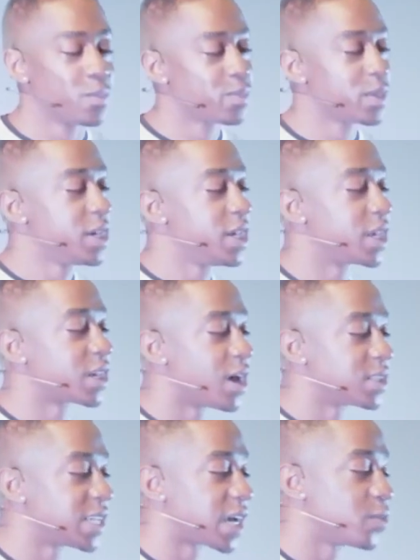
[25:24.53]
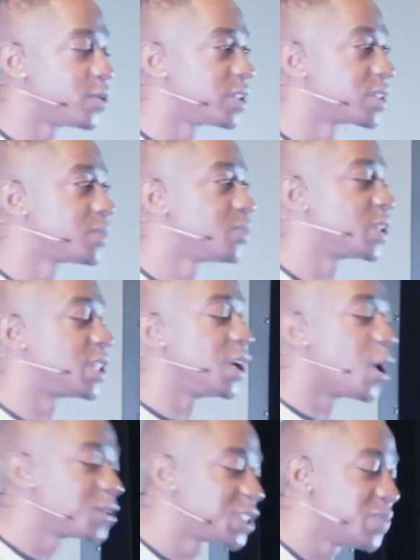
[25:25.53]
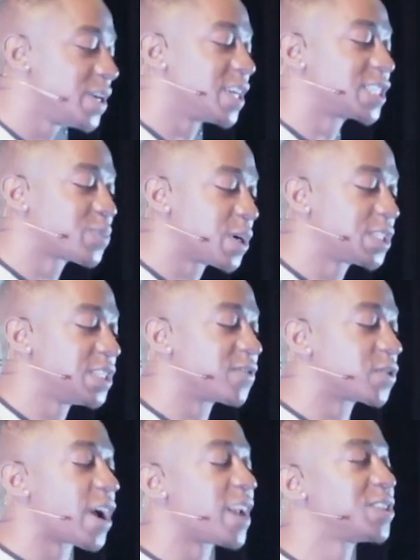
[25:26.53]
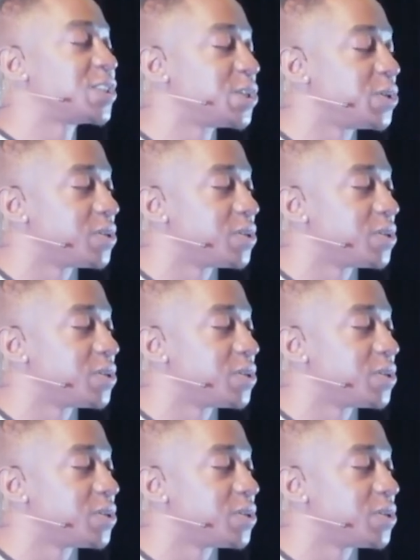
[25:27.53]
in contact with. But the ultimate expression of gratitude